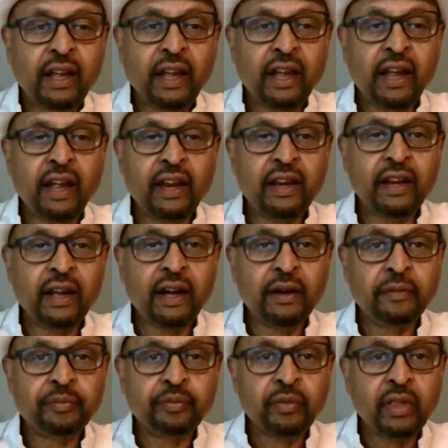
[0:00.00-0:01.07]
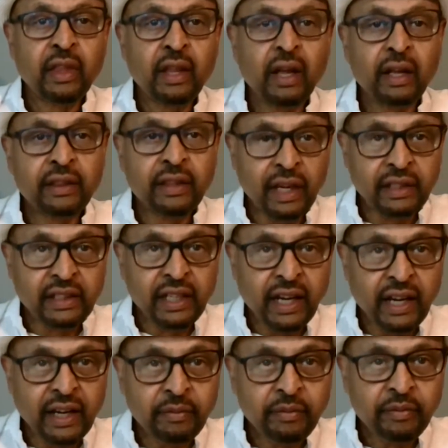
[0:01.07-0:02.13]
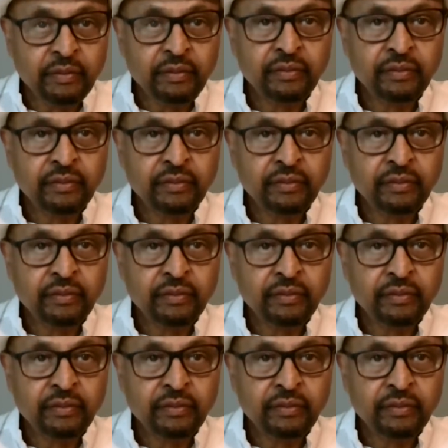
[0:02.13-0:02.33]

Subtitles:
And at that time,